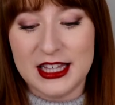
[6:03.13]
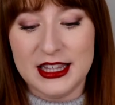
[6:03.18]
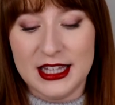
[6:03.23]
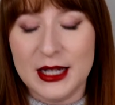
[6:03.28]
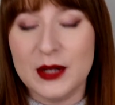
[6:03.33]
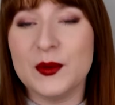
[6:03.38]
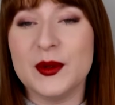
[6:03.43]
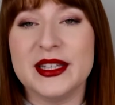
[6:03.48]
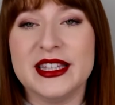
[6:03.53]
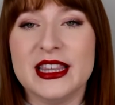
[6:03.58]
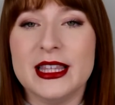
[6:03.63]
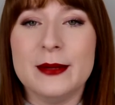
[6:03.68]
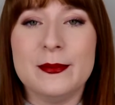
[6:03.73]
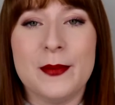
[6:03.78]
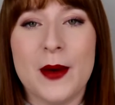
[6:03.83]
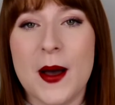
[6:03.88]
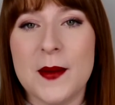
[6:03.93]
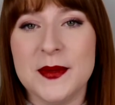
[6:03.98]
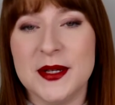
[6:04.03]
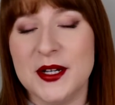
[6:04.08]
a liquid
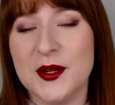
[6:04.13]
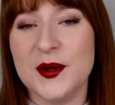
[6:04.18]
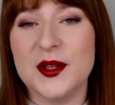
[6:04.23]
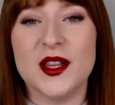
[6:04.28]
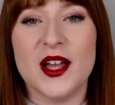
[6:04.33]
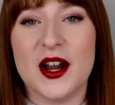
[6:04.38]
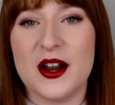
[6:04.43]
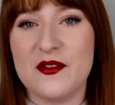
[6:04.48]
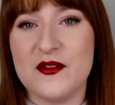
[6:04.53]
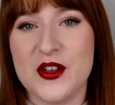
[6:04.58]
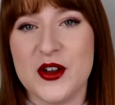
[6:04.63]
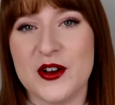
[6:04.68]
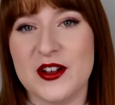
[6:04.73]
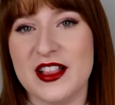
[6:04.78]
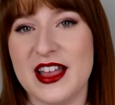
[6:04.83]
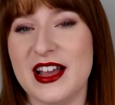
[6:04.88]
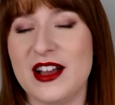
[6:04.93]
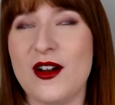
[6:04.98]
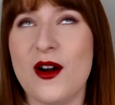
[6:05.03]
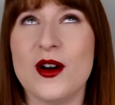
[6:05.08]
lip balm, I know a lot of you are
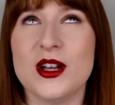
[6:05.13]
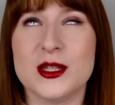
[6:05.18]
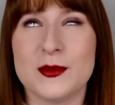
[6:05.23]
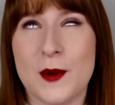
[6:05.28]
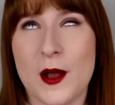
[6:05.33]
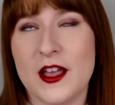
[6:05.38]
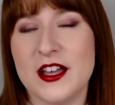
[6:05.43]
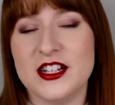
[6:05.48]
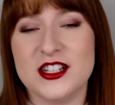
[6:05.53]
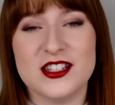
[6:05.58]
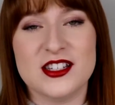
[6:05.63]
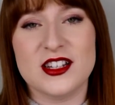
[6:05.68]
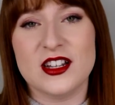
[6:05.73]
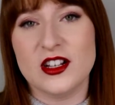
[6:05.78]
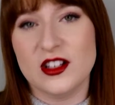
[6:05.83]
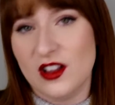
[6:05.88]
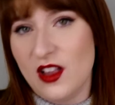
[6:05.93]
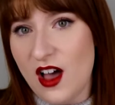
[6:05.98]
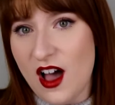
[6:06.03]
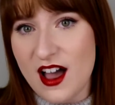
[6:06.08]
like, oh, it's probably just
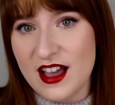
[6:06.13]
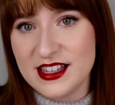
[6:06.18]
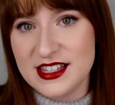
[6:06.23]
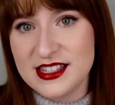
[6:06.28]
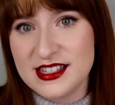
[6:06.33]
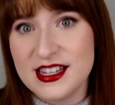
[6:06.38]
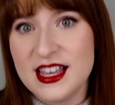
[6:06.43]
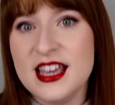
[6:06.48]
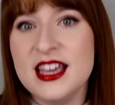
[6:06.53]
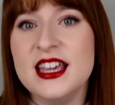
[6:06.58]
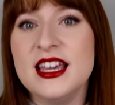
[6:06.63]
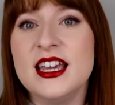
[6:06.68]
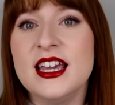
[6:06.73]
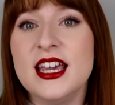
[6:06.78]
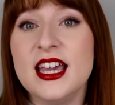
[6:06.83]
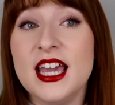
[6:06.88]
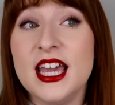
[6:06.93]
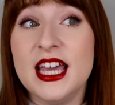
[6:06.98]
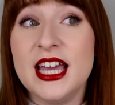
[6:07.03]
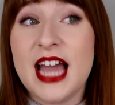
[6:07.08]
a gloss.
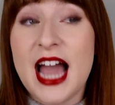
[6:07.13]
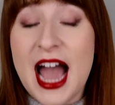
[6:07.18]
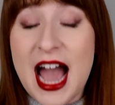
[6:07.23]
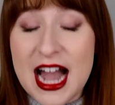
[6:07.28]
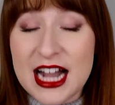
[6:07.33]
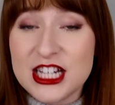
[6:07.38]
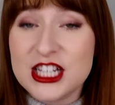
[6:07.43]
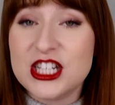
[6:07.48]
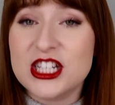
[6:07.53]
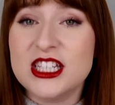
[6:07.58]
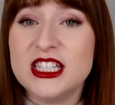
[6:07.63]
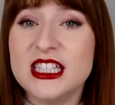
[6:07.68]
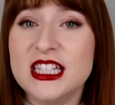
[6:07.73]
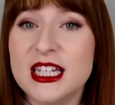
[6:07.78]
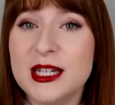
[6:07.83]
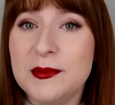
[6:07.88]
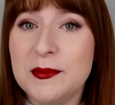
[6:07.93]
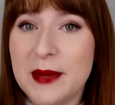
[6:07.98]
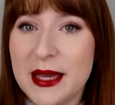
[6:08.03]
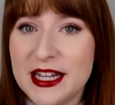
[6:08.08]
It
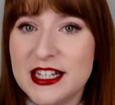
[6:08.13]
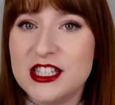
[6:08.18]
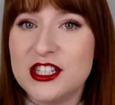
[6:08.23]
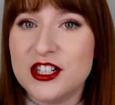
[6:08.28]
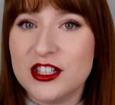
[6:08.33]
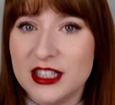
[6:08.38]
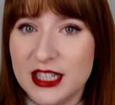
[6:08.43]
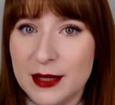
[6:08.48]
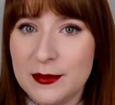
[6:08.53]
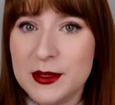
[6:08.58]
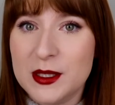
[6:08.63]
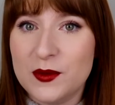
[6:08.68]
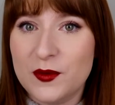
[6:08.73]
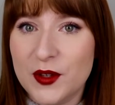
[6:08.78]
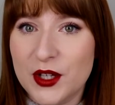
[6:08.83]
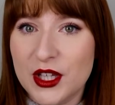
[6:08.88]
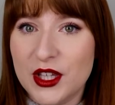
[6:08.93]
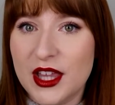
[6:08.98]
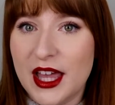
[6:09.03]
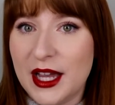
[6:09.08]
actually makes your lips
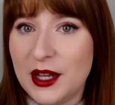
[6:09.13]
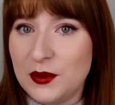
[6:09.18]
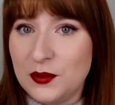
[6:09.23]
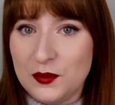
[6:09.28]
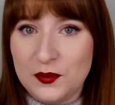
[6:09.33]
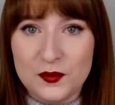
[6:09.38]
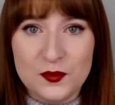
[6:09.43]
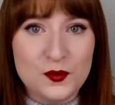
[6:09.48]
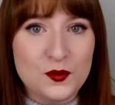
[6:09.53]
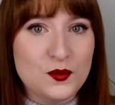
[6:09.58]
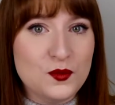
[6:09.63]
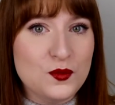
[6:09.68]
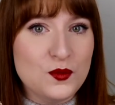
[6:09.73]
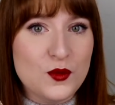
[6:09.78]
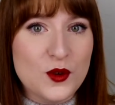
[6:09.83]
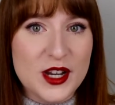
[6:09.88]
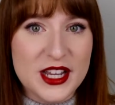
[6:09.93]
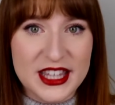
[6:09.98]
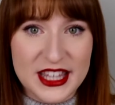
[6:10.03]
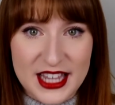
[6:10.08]
feel like
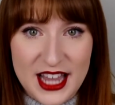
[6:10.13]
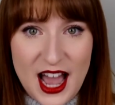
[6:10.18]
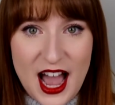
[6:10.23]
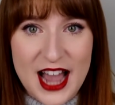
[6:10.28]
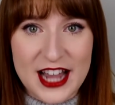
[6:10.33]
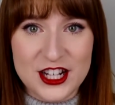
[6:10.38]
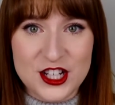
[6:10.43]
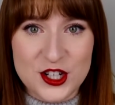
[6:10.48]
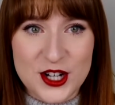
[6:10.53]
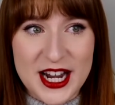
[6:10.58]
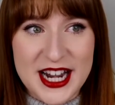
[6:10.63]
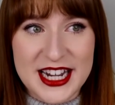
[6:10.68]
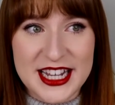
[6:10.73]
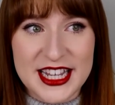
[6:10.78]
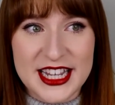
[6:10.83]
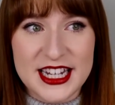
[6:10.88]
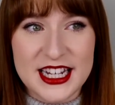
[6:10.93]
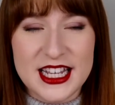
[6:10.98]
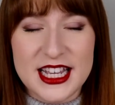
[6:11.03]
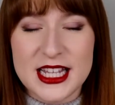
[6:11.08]
really
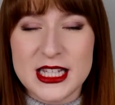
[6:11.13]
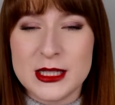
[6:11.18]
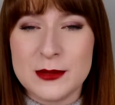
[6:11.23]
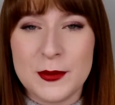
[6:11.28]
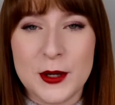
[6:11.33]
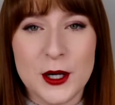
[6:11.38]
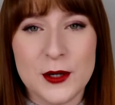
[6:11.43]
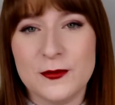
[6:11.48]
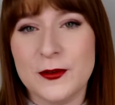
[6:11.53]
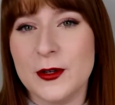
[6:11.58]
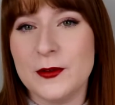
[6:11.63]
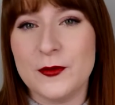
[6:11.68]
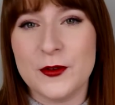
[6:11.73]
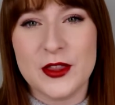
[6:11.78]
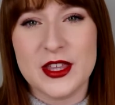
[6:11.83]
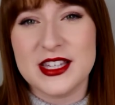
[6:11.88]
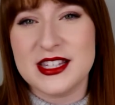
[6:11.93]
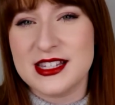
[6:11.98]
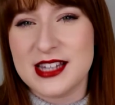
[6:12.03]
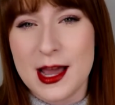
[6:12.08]
hydrated. It's perfect
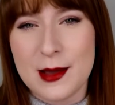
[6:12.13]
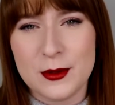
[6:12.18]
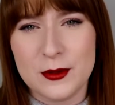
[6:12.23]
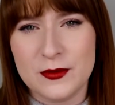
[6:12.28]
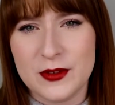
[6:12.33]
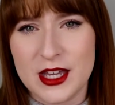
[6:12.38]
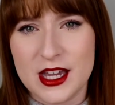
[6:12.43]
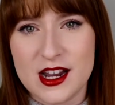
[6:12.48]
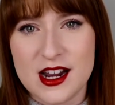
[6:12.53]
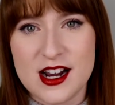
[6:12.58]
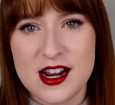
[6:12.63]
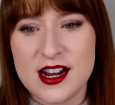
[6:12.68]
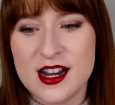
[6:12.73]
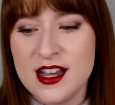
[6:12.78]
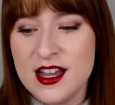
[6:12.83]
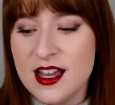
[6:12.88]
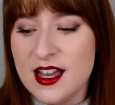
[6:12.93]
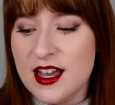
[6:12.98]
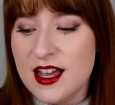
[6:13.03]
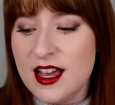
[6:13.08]
for this time of year,
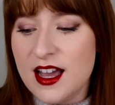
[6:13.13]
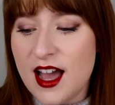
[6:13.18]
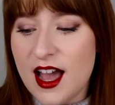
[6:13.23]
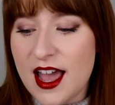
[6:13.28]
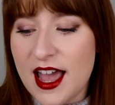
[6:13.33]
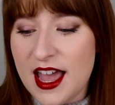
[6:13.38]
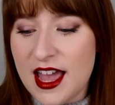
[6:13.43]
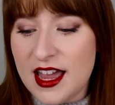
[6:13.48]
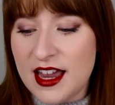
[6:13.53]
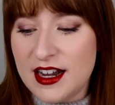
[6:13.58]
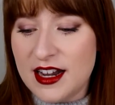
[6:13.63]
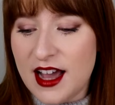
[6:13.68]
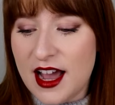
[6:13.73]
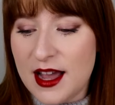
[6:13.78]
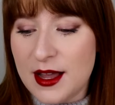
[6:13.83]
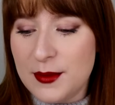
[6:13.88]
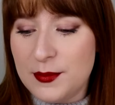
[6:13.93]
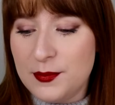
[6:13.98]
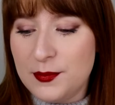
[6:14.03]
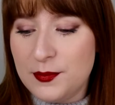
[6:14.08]
and
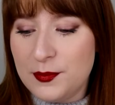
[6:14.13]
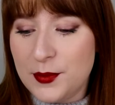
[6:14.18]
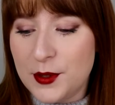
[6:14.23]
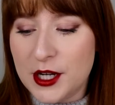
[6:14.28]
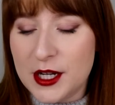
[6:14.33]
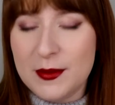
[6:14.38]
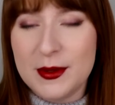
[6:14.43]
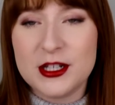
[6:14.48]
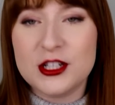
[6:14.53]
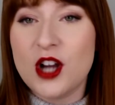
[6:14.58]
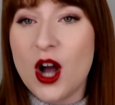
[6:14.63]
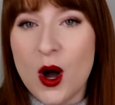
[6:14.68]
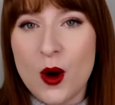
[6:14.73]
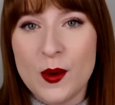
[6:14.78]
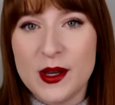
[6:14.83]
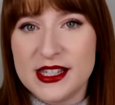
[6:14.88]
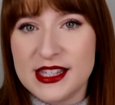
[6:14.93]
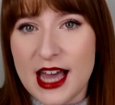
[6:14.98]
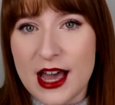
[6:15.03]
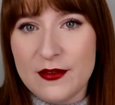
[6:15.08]
I pretty much
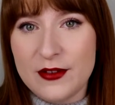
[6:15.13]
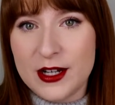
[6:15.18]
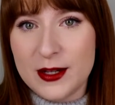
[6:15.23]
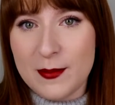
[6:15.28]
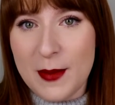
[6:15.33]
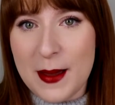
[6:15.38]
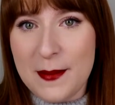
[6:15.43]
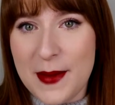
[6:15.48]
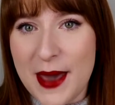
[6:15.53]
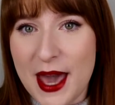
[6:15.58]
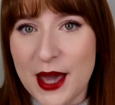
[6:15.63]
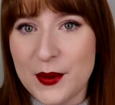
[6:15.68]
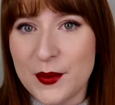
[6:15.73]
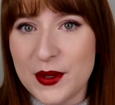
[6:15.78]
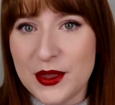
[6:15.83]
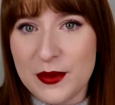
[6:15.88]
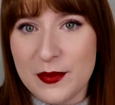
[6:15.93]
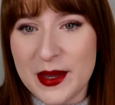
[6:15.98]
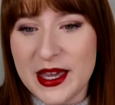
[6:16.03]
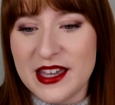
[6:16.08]
always have it in my bag
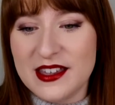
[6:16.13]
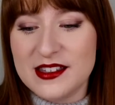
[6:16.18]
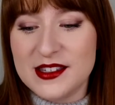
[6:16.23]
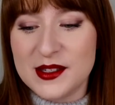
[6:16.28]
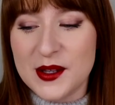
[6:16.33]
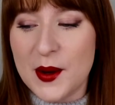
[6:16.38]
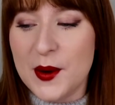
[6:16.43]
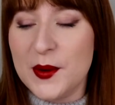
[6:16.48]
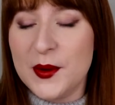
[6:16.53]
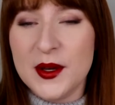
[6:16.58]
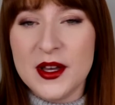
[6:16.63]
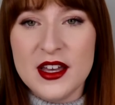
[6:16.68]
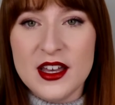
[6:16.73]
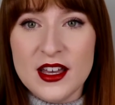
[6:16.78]
with me, so